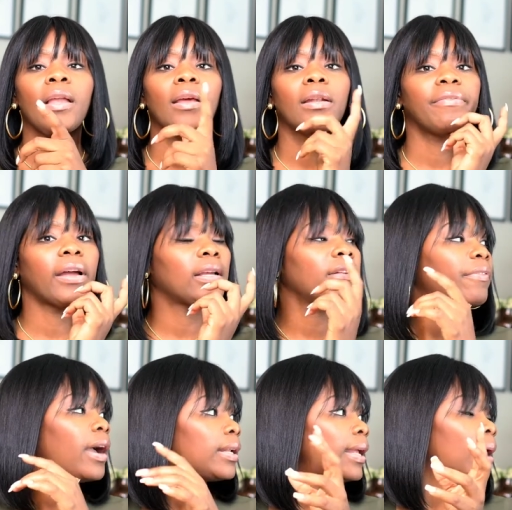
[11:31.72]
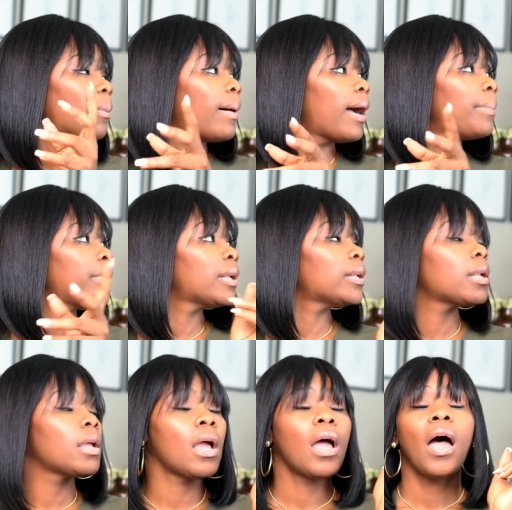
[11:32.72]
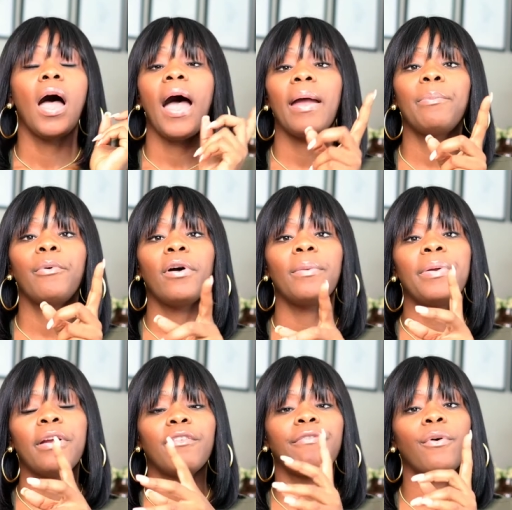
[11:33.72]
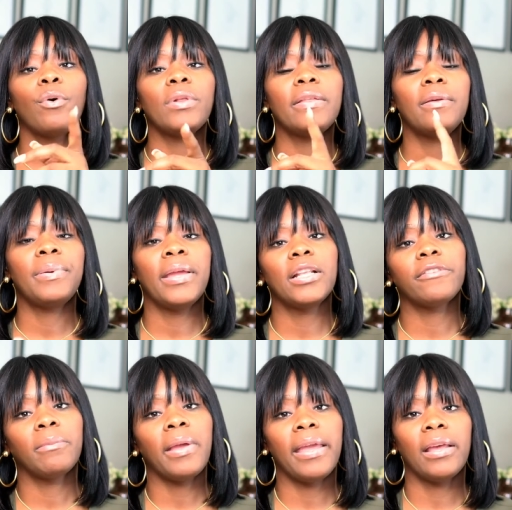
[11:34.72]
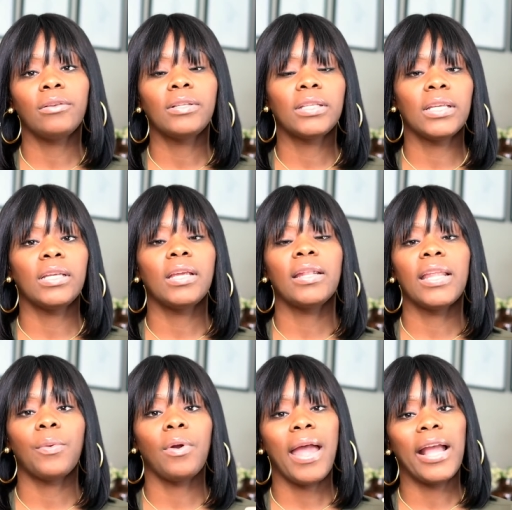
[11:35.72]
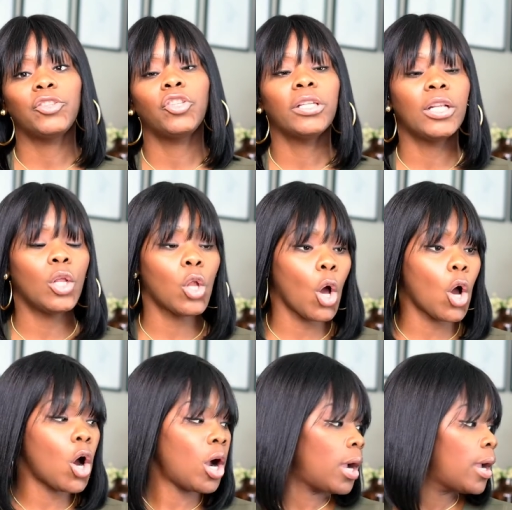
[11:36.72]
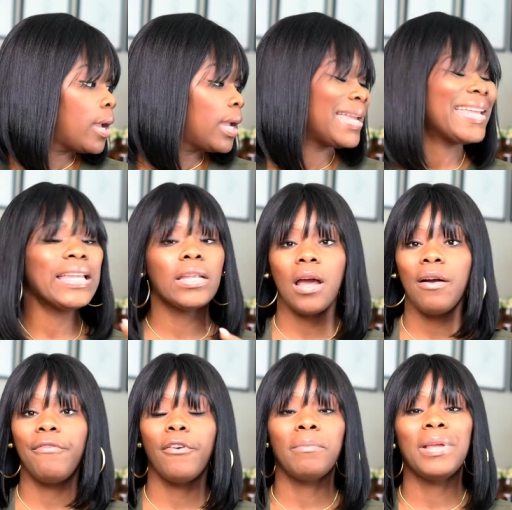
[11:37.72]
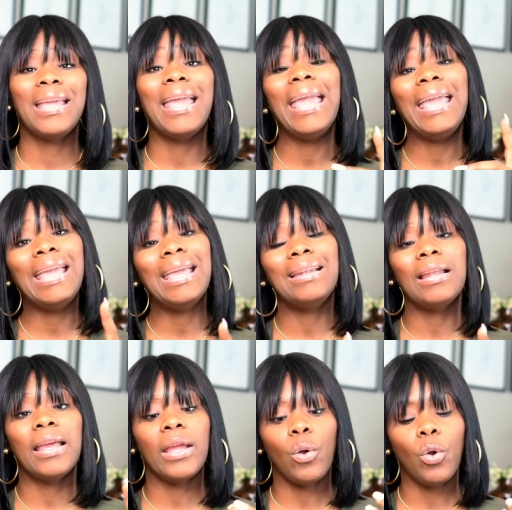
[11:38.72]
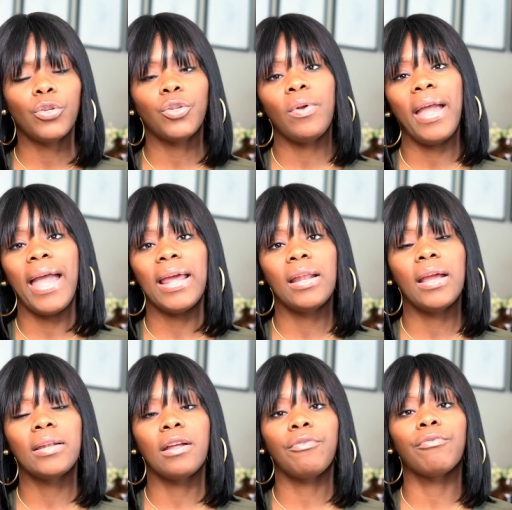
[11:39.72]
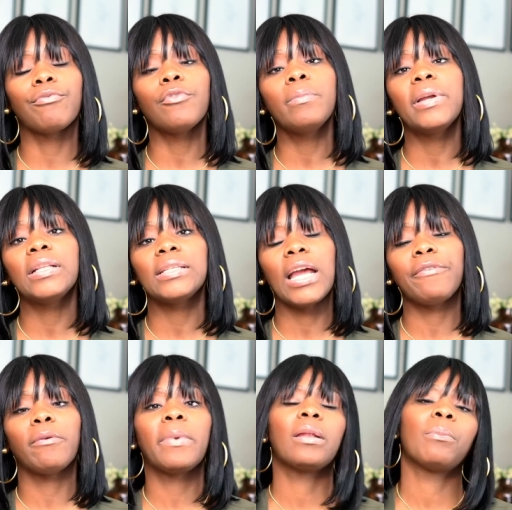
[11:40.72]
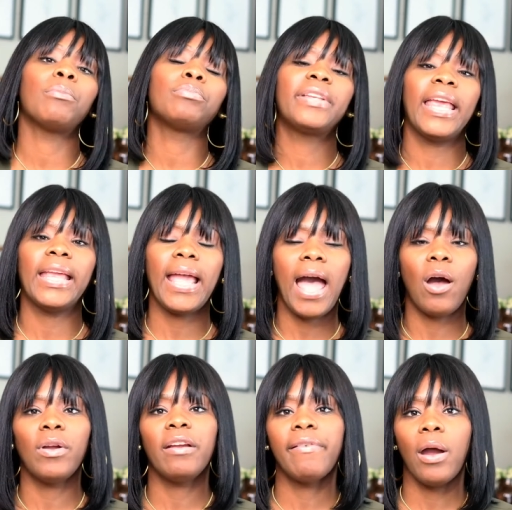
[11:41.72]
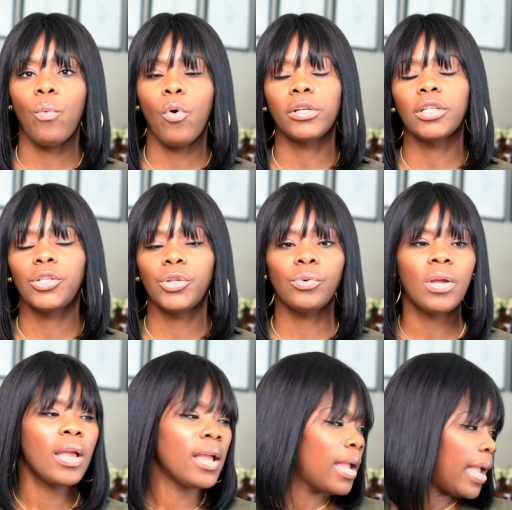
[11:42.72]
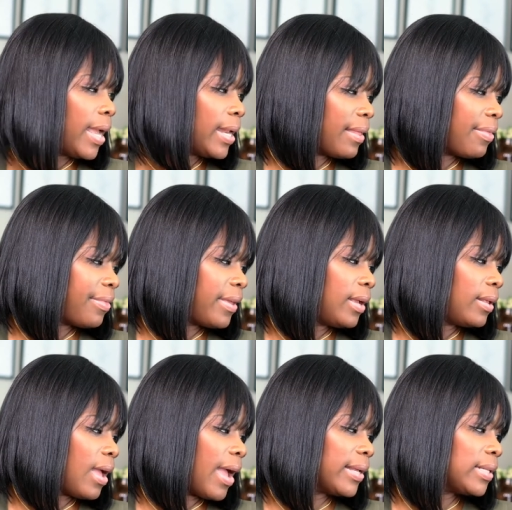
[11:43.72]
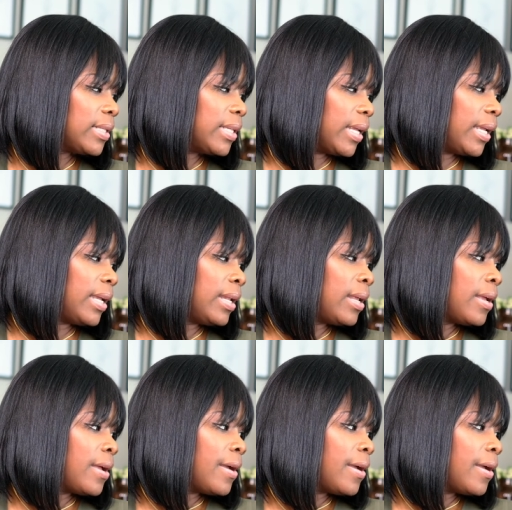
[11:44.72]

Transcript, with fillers: And if I can find it, I'll pop it in. I bought a pair of faux leather pants from ALC and they were actually long enough for me and it also had enough room inside for me to take out if I wanted to. And I think I did